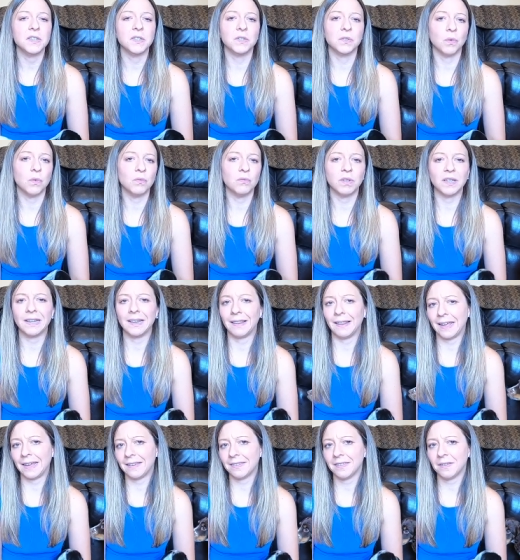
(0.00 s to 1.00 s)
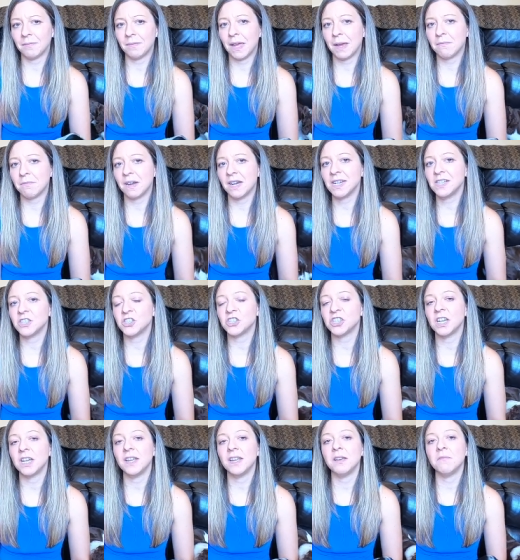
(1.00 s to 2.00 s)
don't really like them that
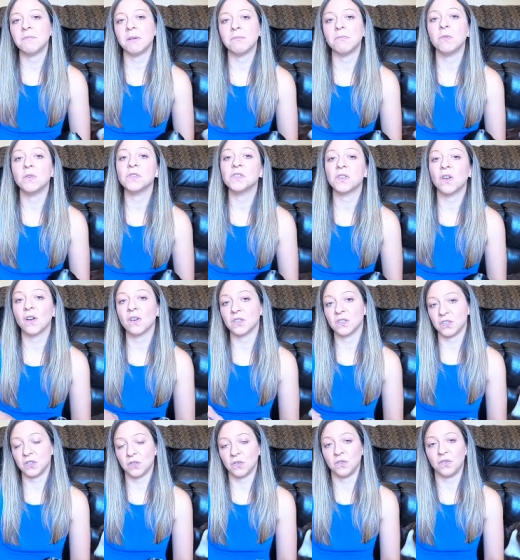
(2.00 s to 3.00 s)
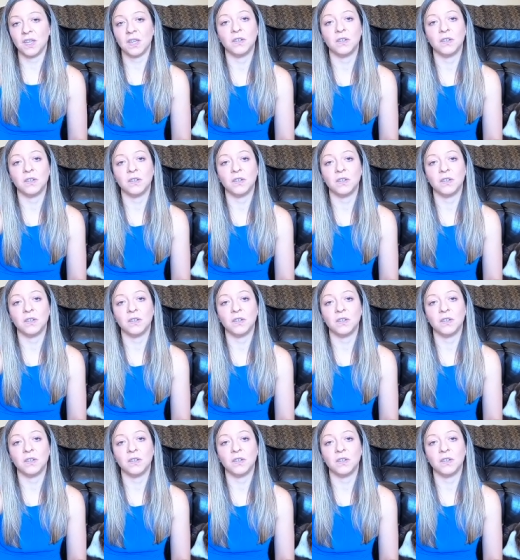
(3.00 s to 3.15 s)
much, but most dogs do.